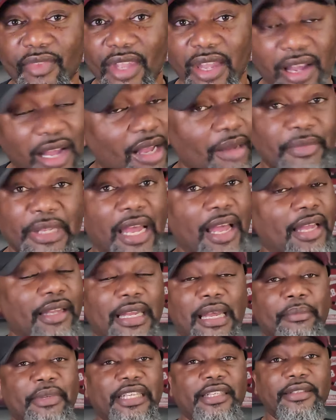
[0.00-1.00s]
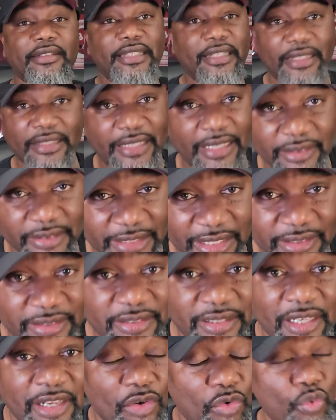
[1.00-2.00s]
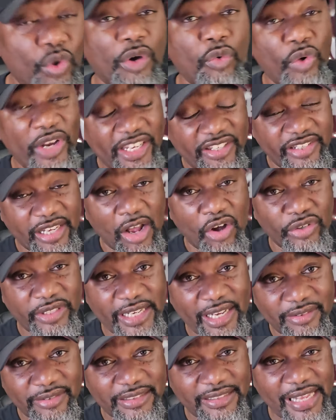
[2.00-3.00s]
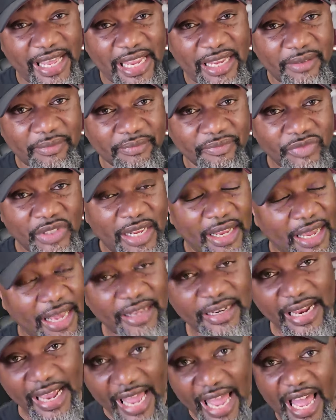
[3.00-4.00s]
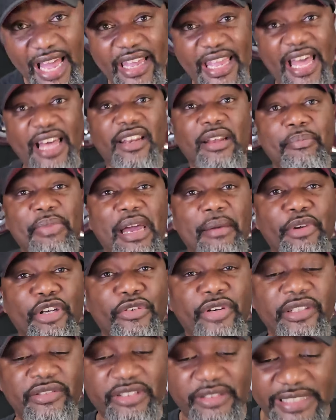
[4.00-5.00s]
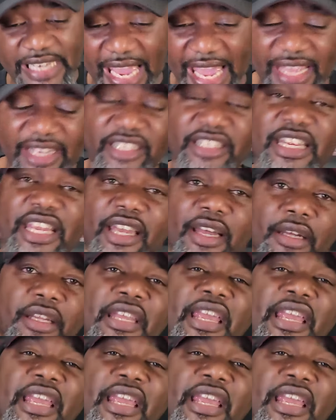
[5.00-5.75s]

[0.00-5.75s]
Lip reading: What we saw yesterday out of our Alabama Crimson Tide, and yeah,